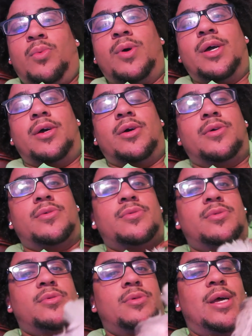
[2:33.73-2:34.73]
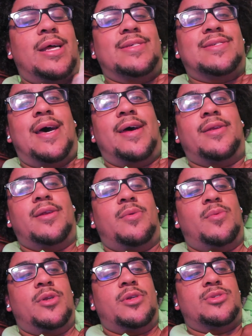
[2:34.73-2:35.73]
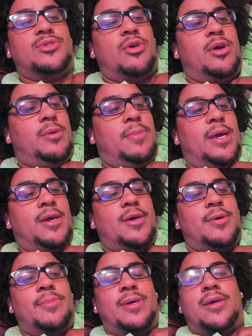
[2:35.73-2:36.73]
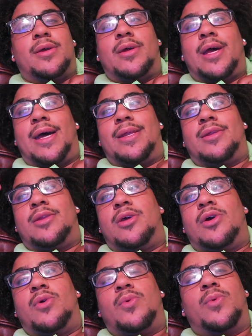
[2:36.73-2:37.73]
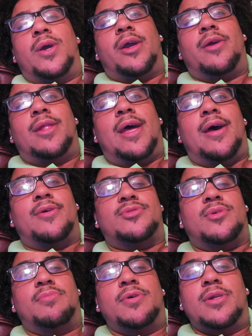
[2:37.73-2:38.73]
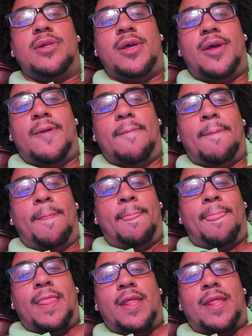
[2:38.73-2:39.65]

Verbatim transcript: Well, I decided I wanted to start it back up, but I didn't know where in the house to put it at.